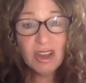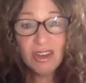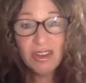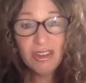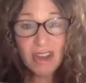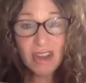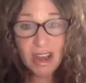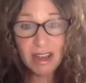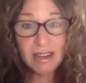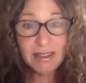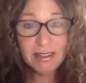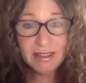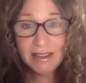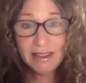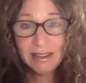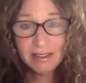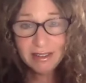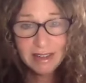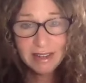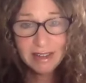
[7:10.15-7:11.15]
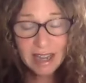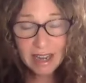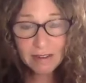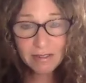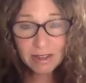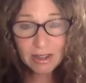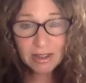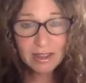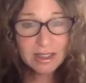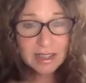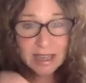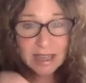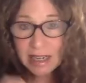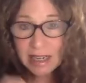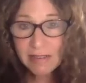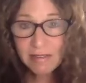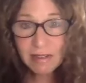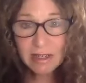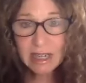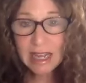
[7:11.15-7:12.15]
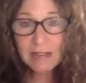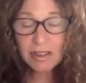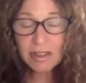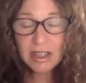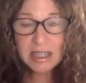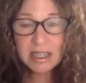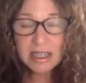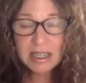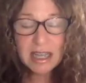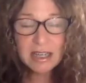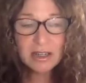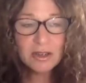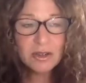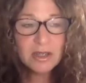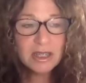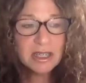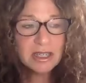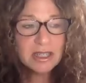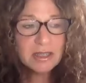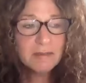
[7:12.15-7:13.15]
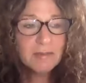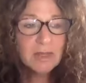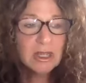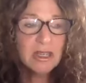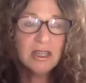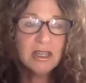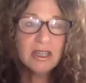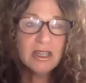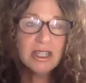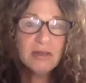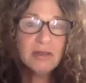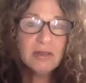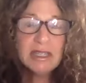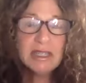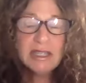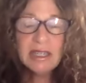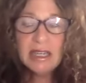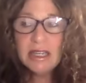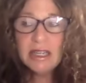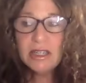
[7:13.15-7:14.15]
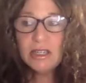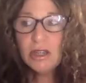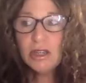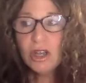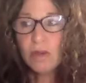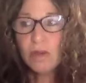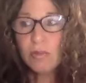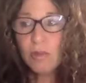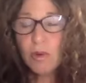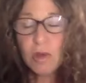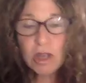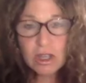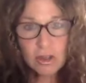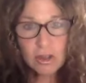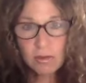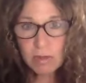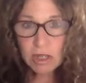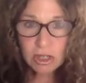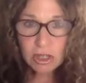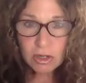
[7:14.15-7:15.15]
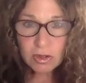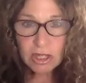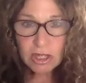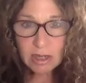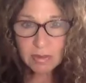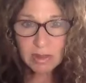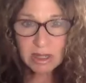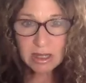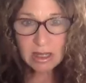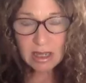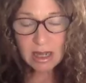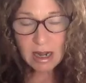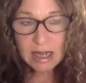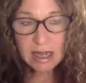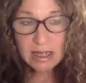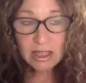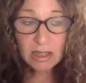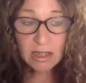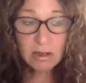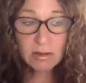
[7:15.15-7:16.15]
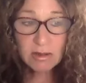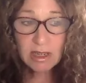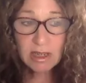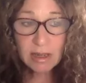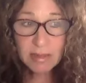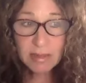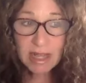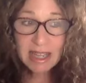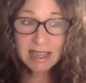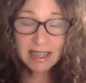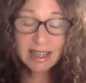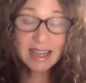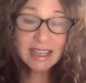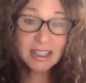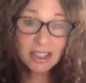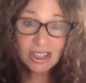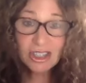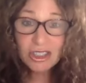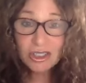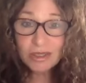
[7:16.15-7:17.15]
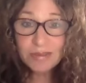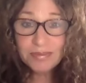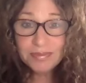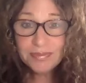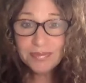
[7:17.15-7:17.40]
None. Ever. Not even after that diagnosis. So he says, boy, you must know something that I don't. And I'm like, I do.